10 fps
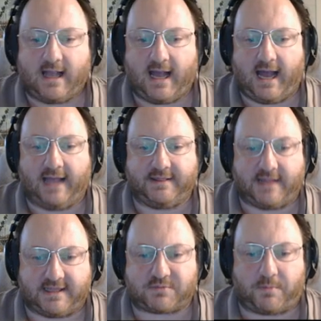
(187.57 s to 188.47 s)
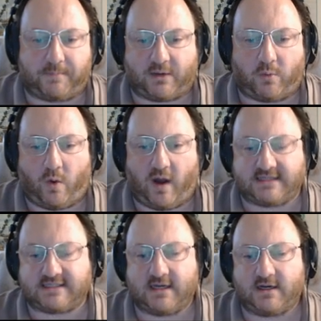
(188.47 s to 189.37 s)
And then this would be
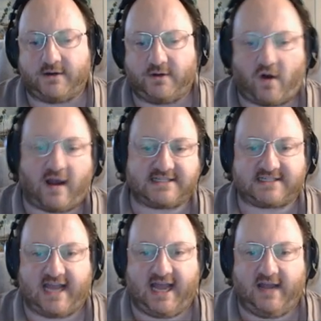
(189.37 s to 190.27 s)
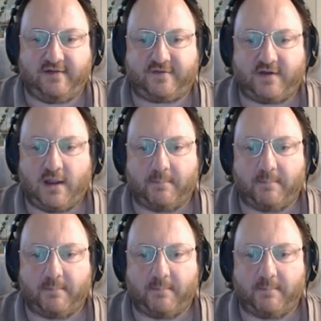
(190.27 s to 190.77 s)
quite nice to have,